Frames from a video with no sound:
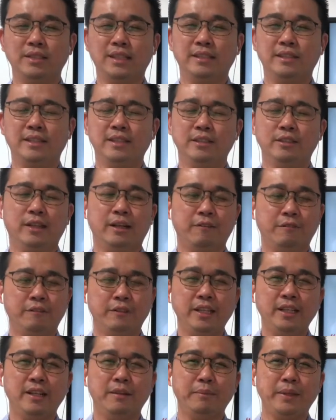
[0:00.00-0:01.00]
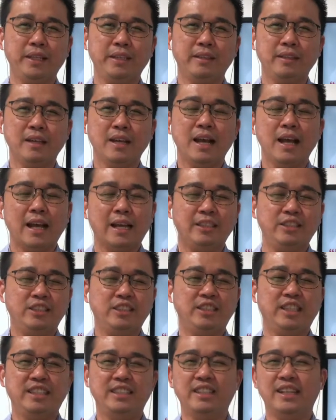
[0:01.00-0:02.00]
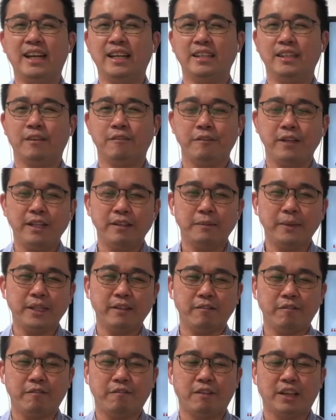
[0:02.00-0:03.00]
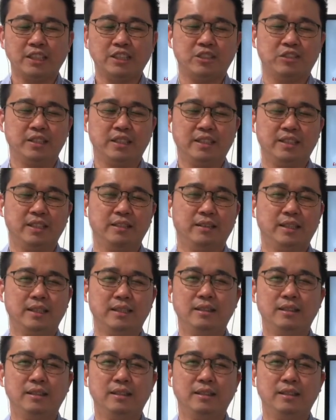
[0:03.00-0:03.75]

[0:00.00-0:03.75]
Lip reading: that thing you're feeling a bit agitated and you're feeling a bit frustrated.